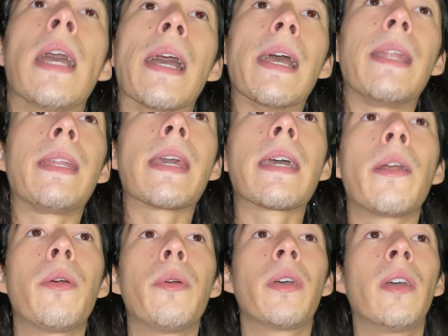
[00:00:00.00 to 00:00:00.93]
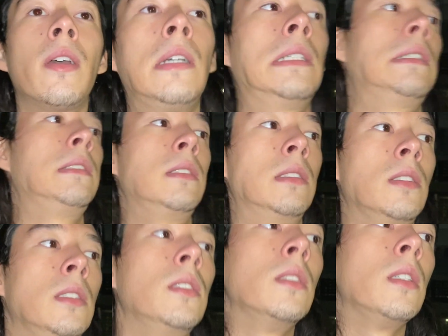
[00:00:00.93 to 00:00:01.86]
and now
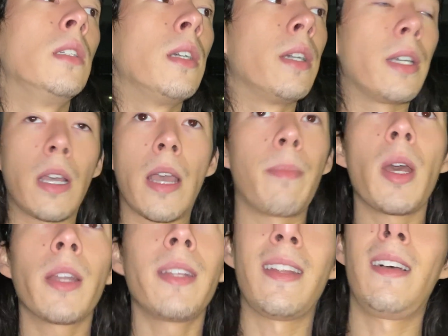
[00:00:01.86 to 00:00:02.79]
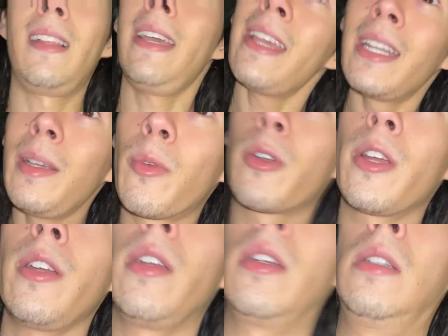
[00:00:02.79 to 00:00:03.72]
I'm not in LA anymore.